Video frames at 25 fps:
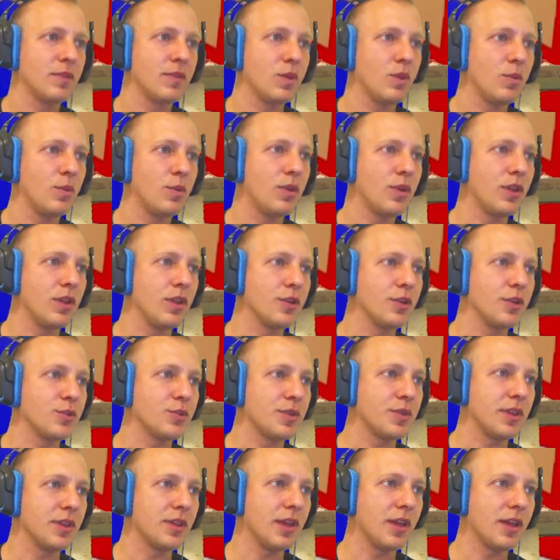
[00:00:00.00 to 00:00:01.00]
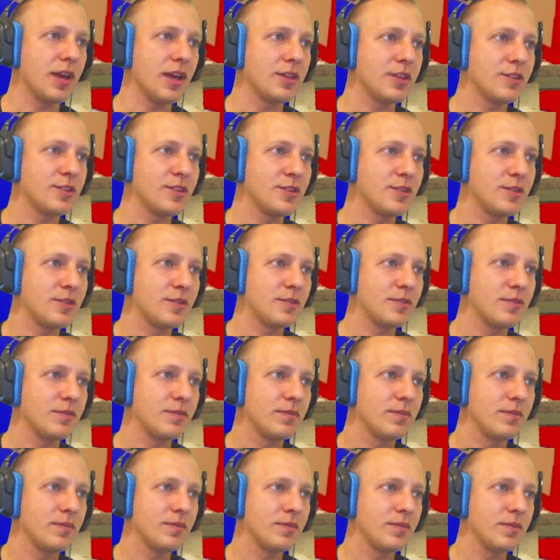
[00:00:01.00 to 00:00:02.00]
We'll close with a loss.
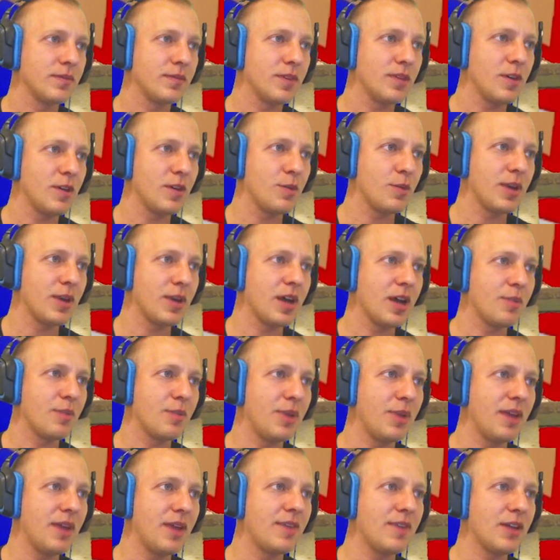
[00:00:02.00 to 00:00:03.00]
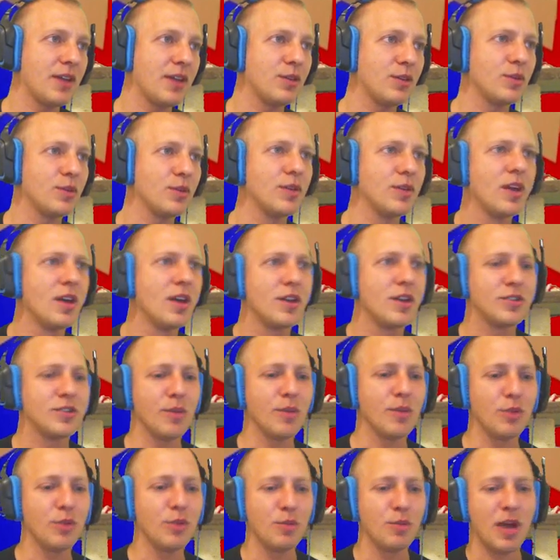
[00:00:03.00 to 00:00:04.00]
Oh my god, ban that dude. Some
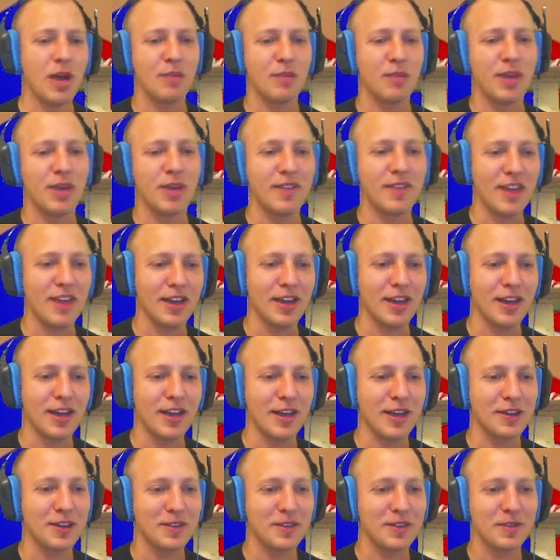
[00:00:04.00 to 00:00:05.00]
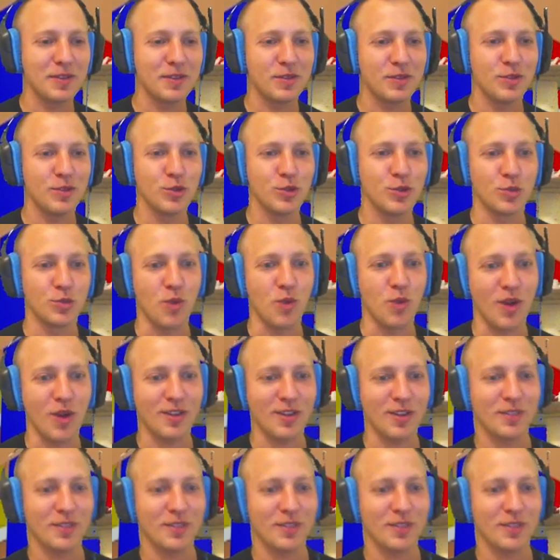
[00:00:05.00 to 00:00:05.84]
new mod, ban that guy. Do some work.